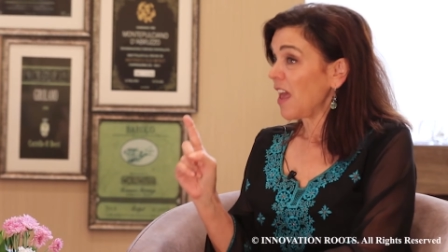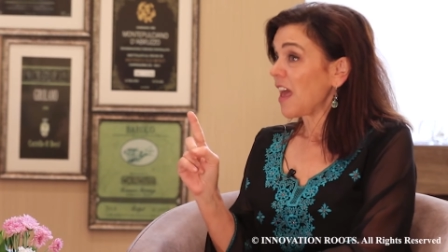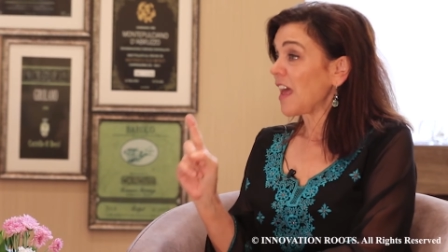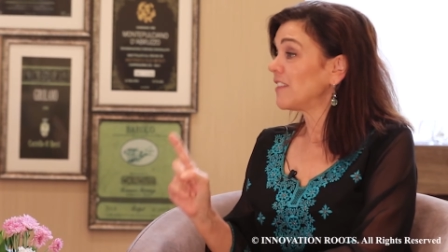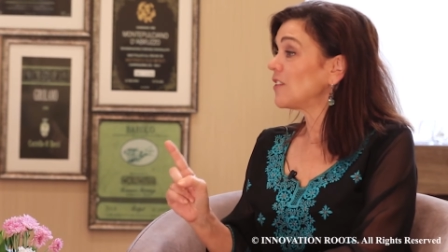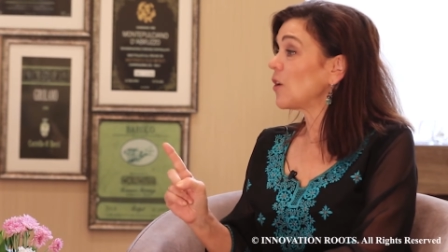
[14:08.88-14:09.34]

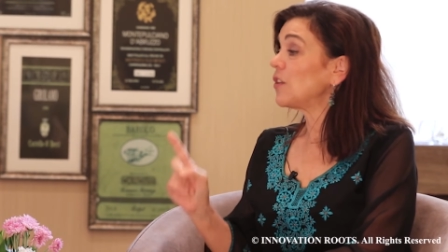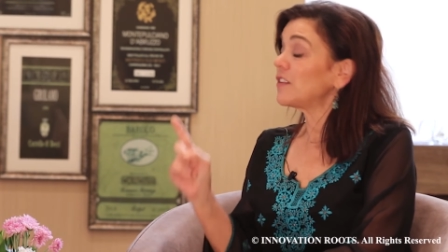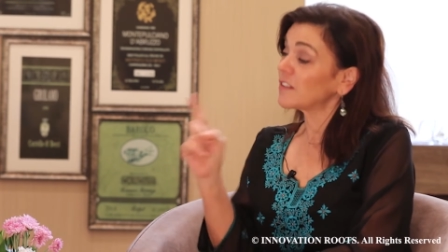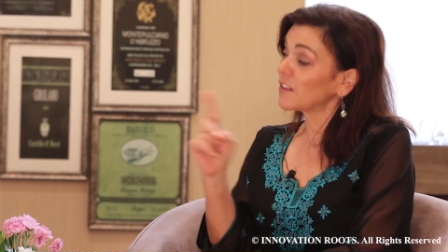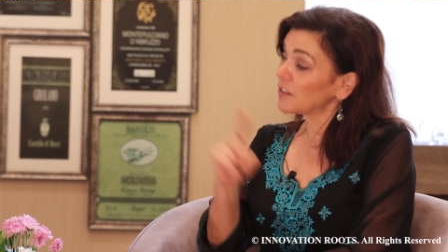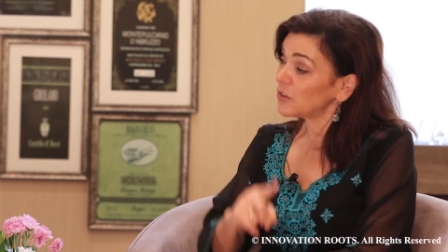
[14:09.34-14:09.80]
And so the
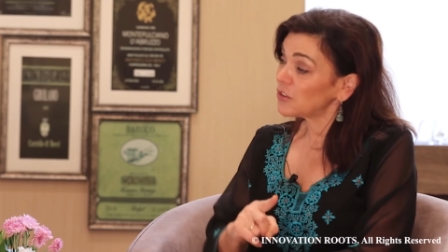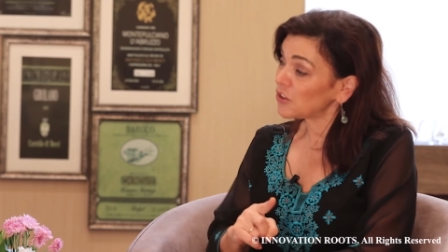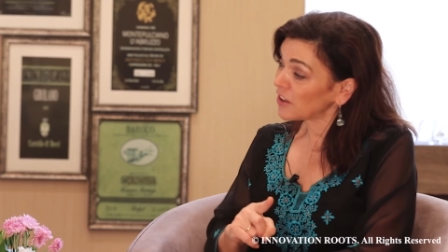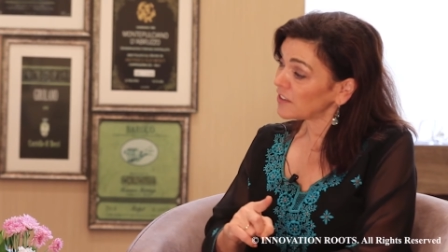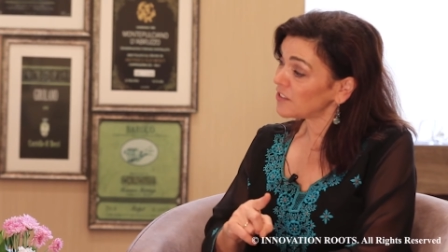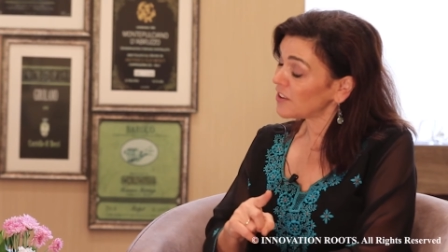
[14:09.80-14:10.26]

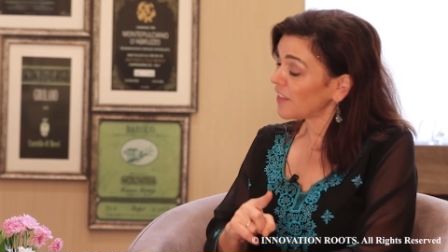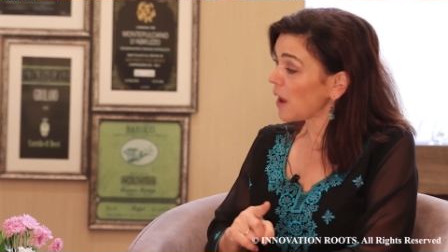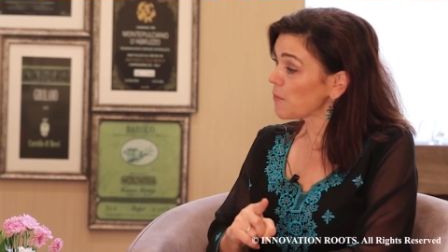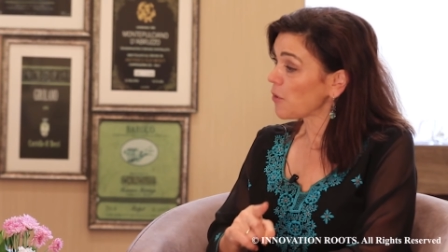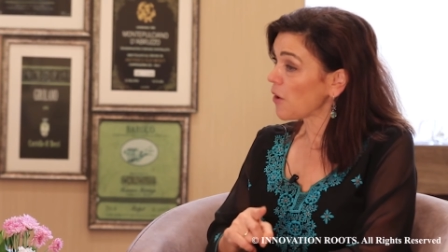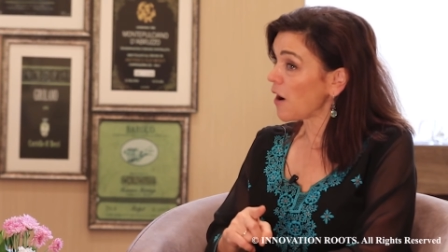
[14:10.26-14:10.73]
solution to
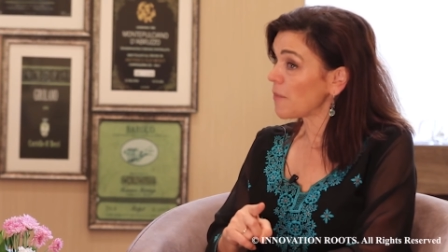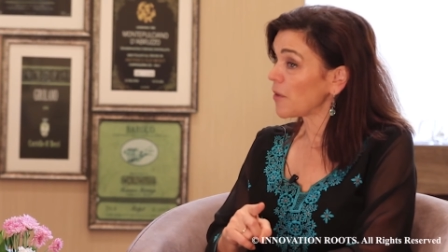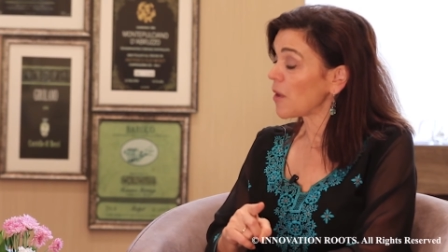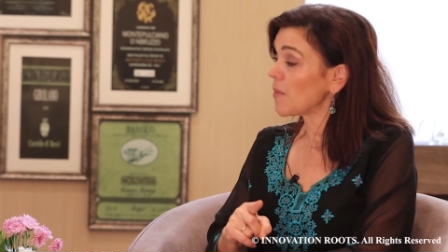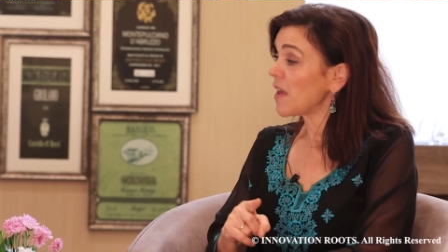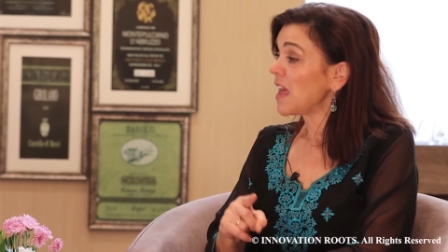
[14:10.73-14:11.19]
that
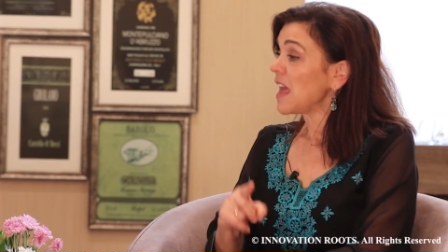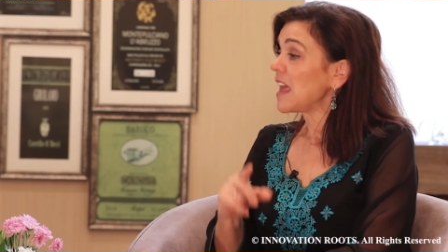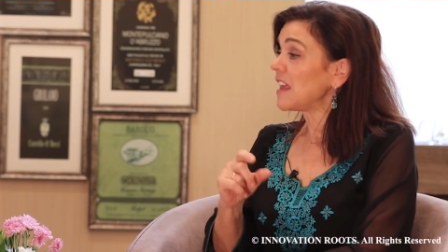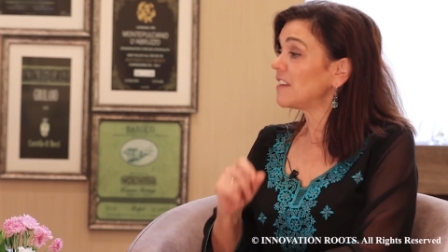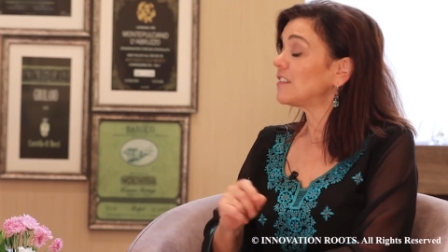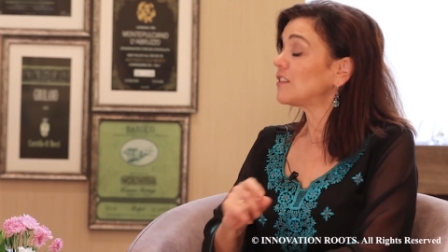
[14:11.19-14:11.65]
problem
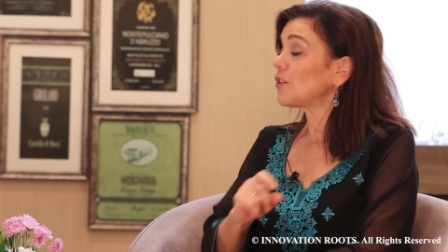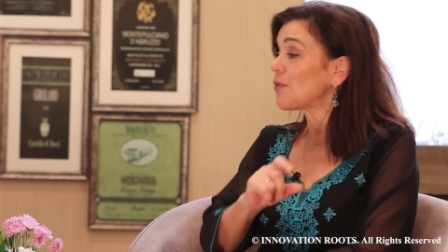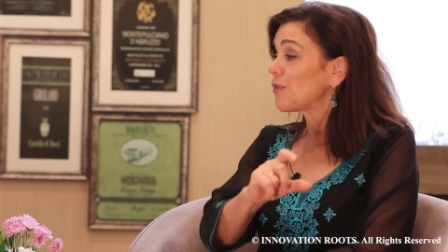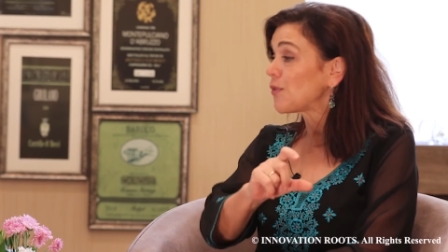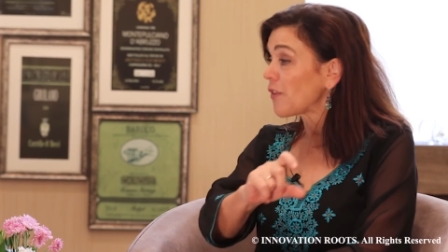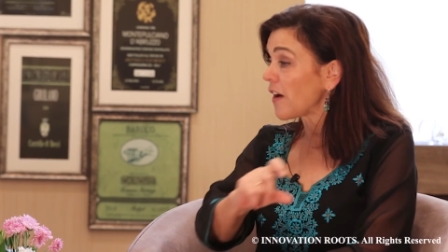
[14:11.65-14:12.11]
is to
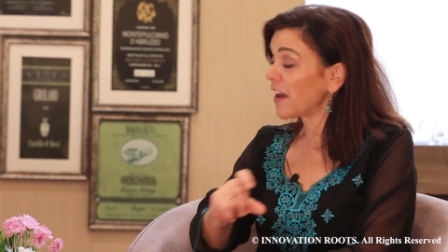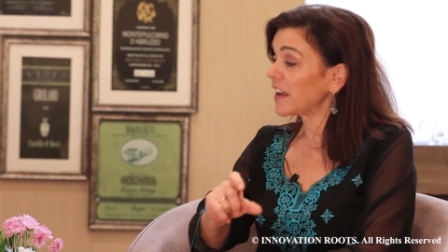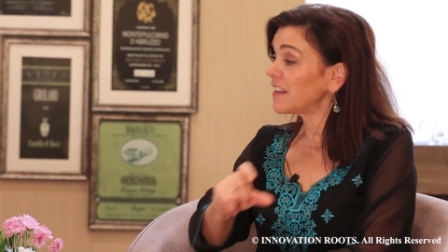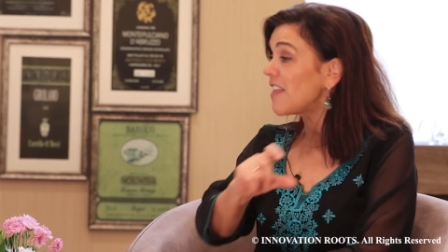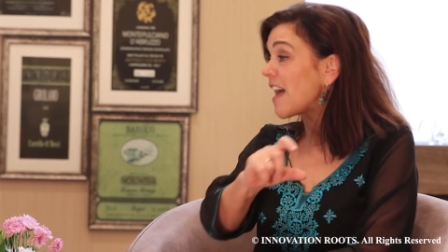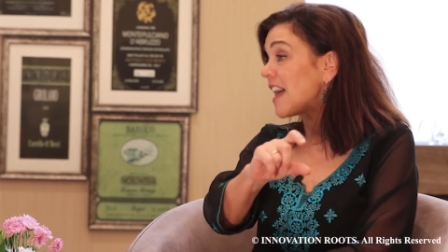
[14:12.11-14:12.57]

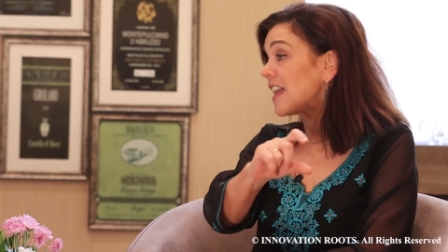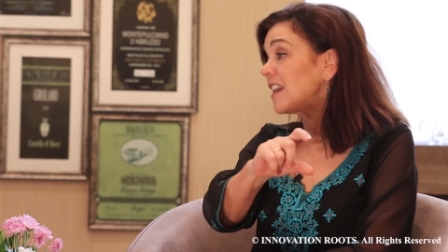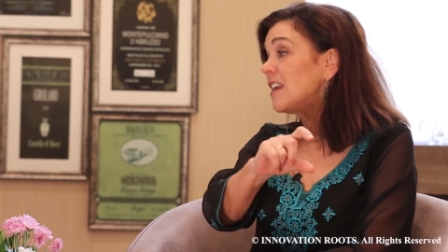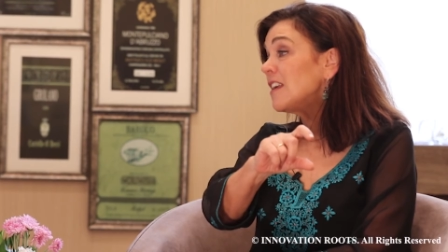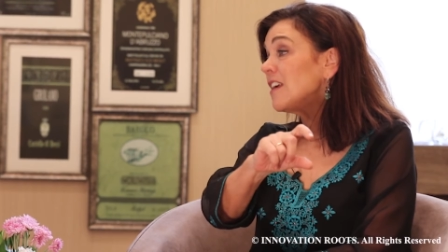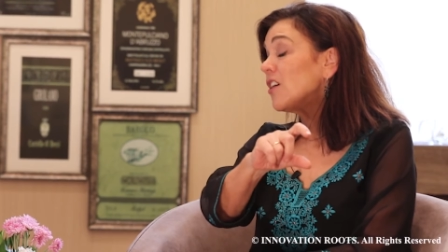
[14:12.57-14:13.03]
find that
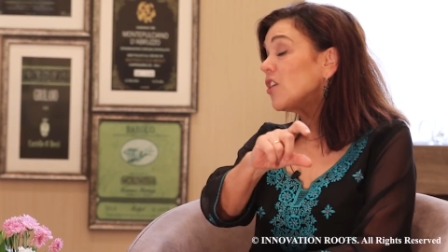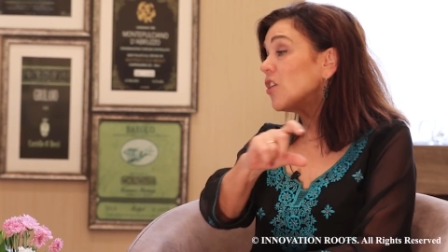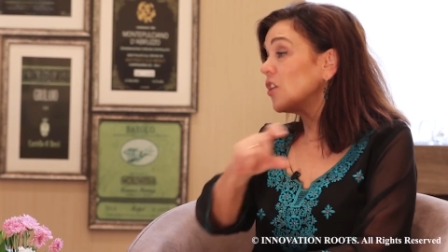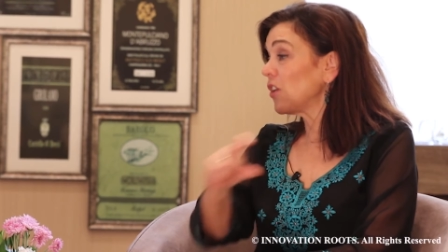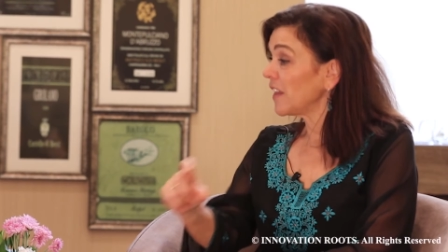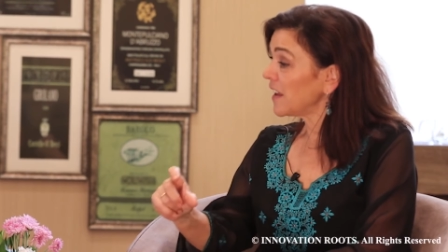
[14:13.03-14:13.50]

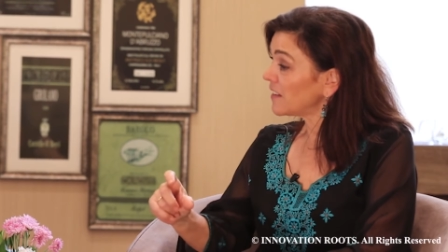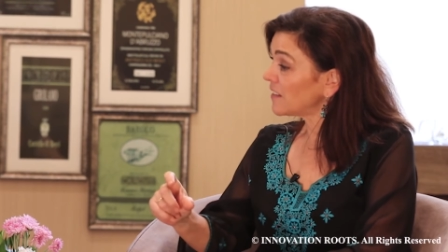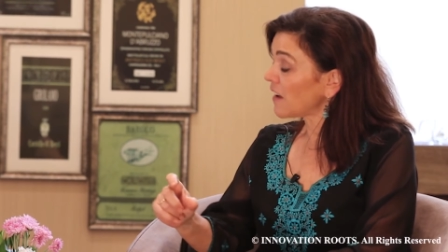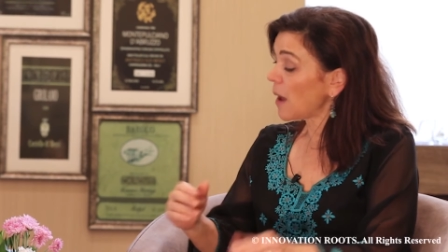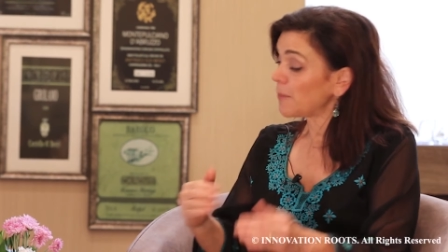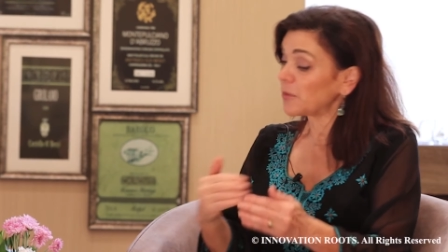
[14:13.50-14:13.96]
early
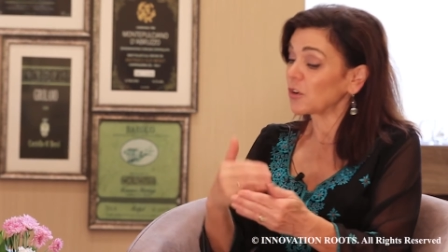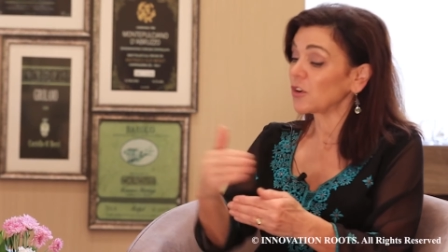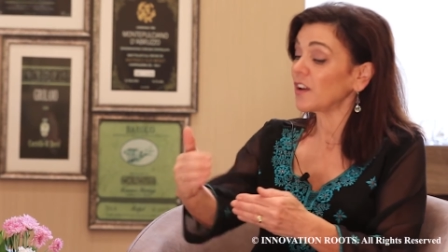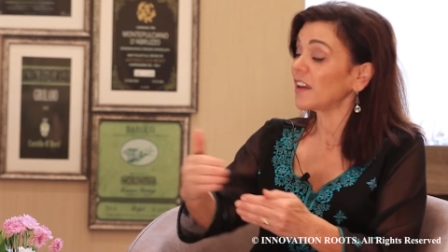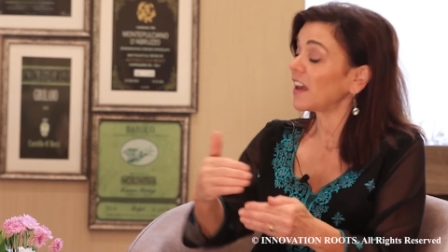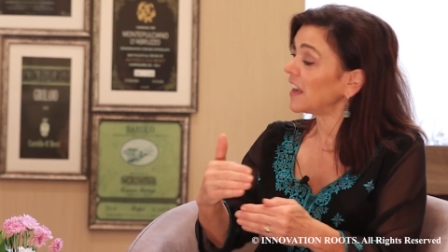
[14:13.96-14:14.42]

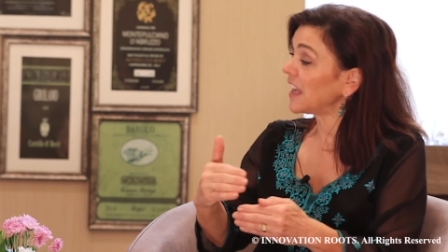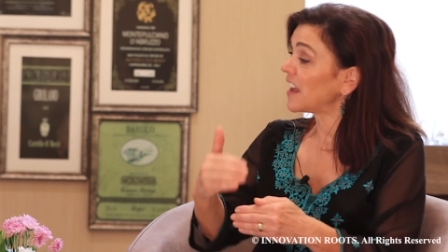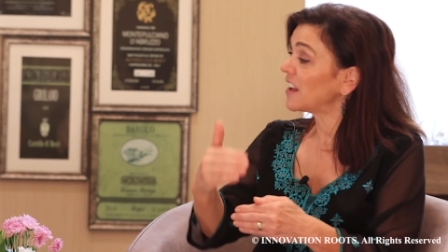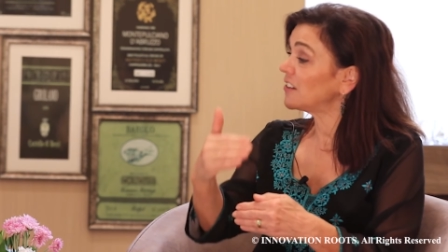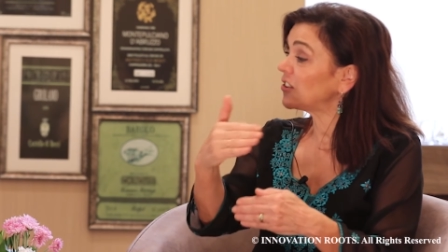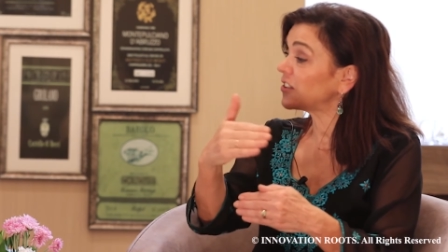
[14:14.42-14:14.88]
adopter, cutting
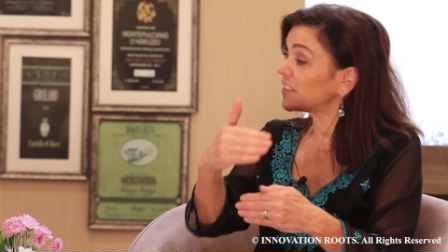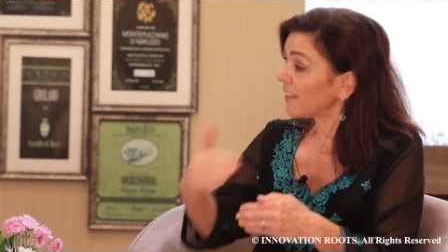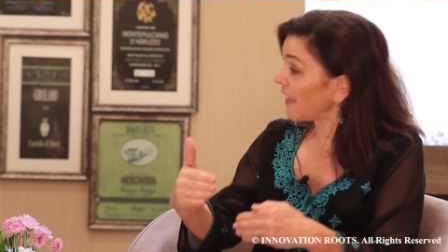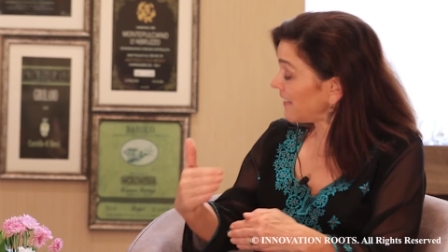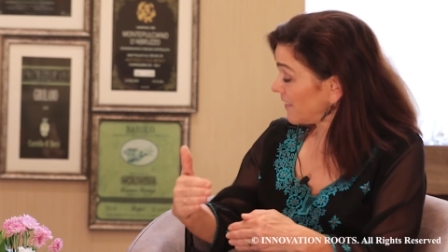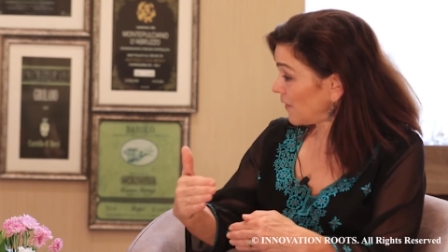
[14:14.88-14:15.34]
edge
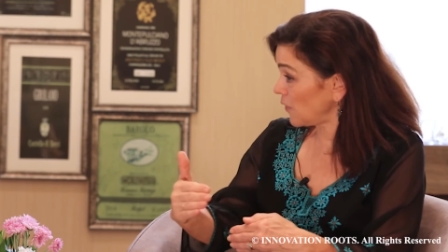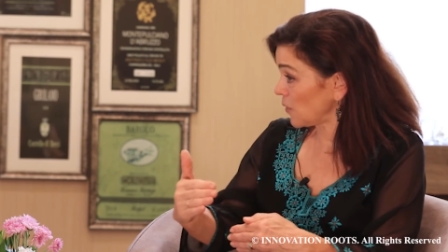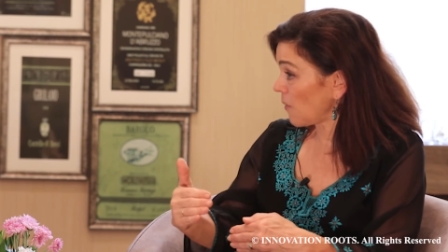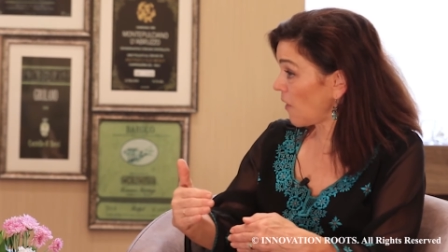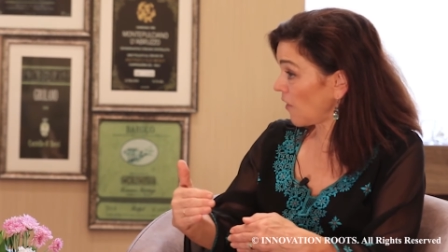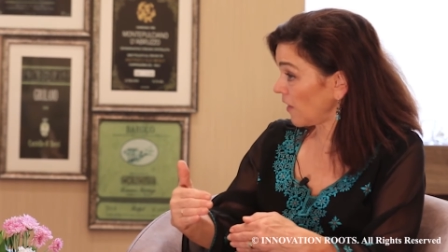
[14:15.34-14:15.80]
slice of your
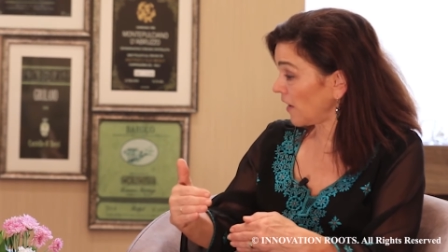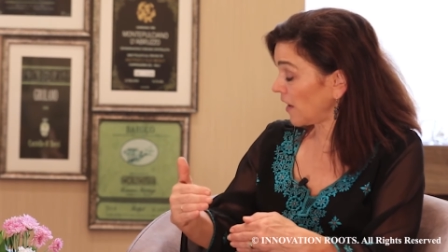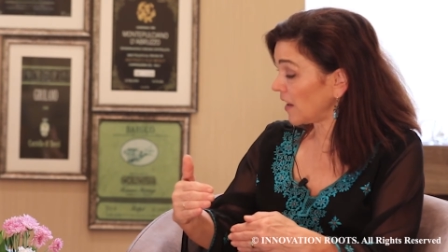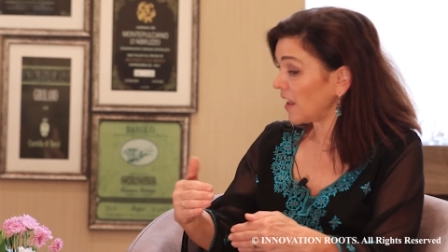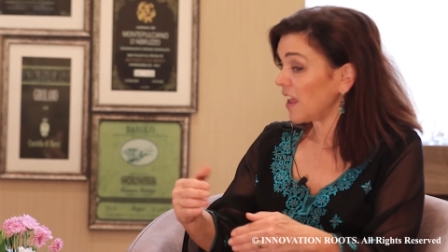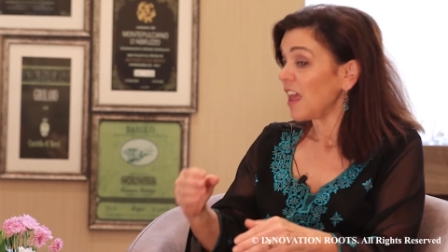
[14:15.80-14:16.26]
market